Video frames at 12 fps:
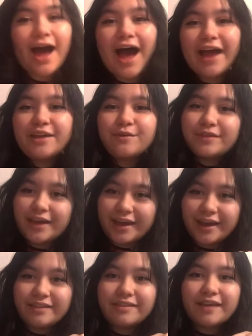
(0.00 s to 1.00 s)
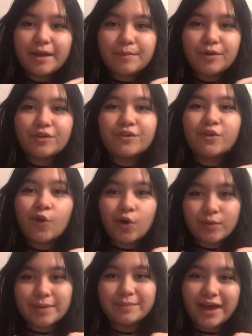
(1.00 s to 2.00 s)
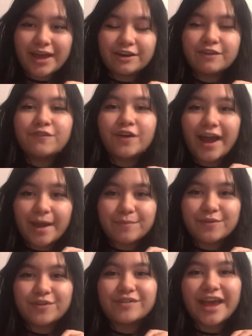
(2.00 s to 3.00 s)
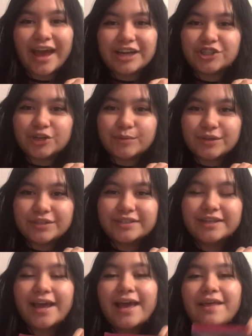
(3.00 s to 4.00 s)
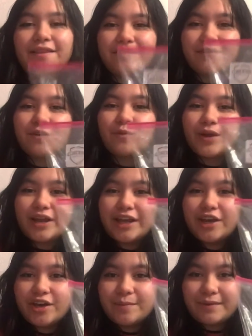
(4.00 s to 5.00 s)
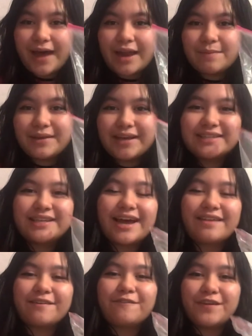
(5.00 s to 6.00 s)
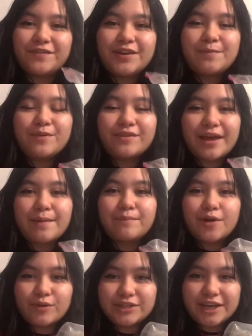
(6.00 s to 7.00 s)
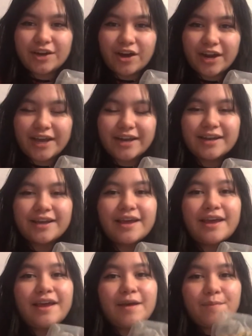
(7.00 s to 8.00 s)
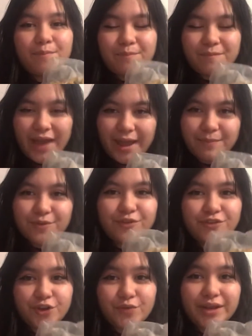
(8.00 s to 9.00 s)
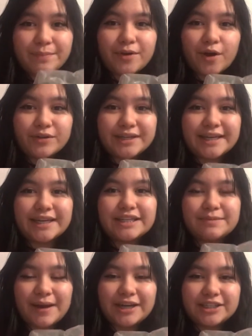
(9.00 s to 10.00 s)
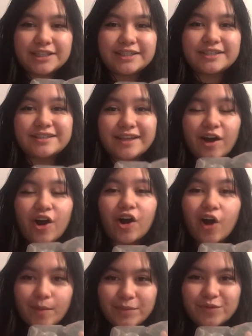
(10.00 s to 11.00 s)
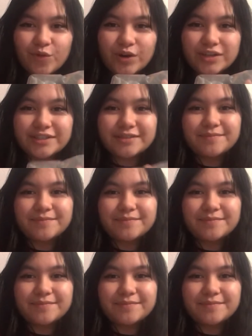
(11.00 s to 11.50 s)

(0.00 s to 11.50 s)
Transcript: I use Higgins Sunburst Gourmet Blend for hamsters and gerbils. This is a really good blend because it has a 15% protein on it. Hamsters do need protein, especially since they are omnivores.